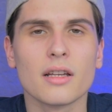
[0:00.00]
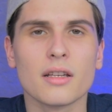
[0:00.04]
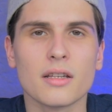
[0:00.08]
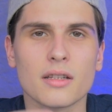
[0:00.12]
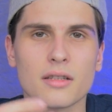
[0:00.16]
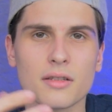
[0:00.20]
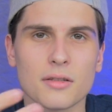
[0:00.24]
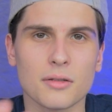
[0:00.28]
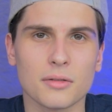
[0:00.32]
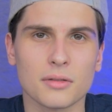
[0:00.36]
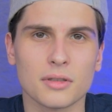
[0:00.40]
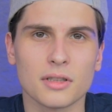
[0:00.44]

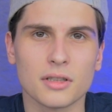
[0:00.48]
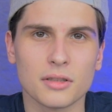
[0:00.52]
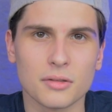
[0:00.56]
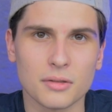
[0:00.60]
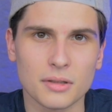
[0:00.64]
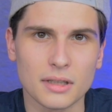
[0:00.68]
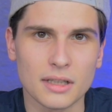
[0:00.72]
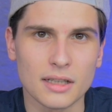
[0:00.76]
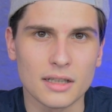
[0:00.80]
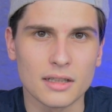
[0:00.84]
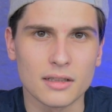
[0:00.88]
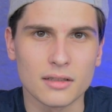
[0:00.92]
so then you
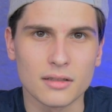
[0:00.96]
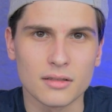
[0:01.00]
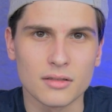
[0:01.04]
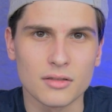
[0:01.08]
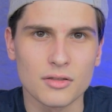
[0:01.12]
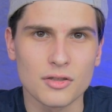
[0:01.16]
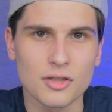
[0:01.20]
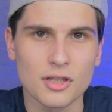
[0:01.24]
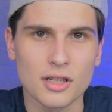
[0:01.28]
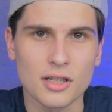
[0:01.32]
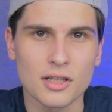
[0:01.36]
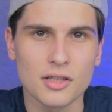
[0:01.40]
can
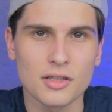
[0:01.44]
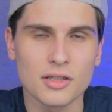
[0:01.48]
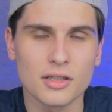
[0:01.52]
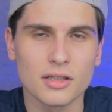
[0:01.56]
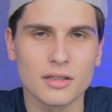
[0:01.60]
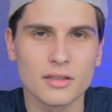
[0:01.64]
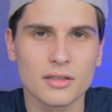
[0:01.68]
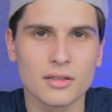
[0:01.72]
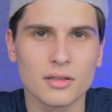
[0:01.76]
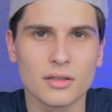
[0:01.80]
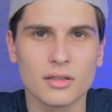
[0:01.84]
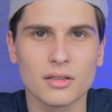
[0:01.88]
change
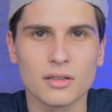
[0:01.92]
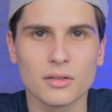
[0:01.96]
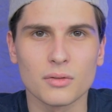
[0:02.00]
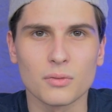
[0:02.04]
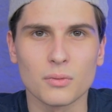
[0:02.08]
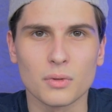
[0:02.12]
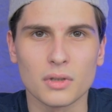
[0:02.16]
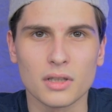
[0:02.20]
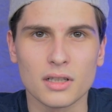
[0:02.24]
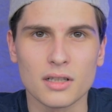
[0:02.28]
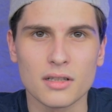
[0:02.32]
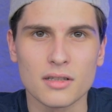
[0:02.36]
it
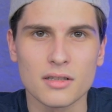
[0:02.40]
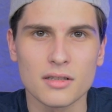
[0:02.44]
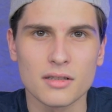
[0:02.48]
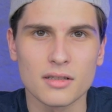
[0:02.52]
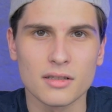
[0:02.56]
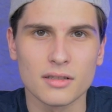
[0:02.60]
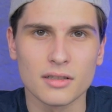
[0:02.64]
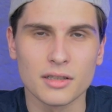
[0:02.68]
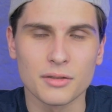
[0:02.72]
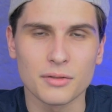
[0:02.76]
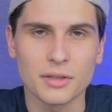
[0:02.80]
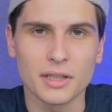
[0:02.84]
when it's
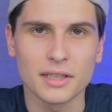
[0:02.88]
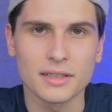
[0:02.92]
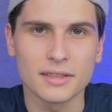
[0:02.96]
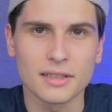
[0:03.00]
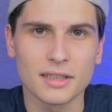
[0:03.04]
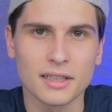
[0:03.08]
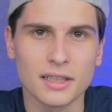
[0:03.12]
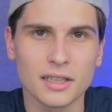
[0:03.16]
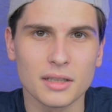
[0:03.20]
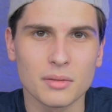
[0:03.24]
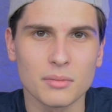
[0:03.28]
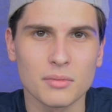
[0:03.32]
the right
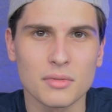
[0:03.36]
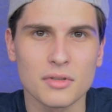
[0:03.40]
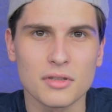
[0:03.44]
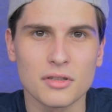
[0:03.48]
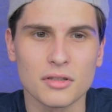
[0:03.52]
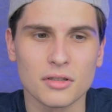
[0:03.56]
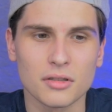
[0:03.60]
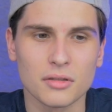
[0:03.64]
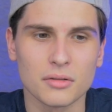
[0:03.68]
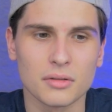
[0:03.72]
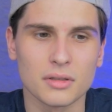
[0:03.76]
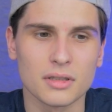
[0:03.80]
time
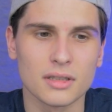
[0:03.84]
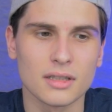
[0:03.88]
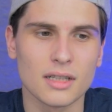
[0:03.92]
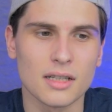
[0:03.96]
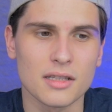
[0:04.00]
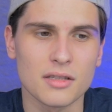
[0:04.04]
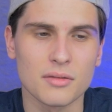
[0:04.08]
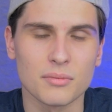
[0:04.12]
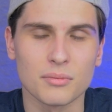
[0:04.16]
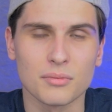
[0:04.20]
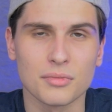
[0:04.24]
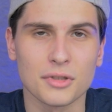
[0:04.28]
so it
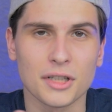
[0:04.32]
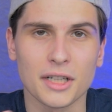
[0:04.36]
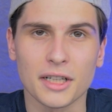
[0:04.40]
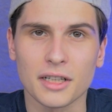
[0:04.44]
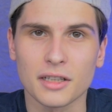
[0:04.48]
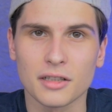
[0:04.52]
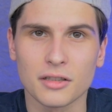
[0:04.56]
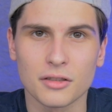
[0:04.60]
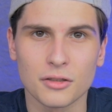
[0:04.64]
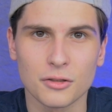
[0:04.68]
doesn't break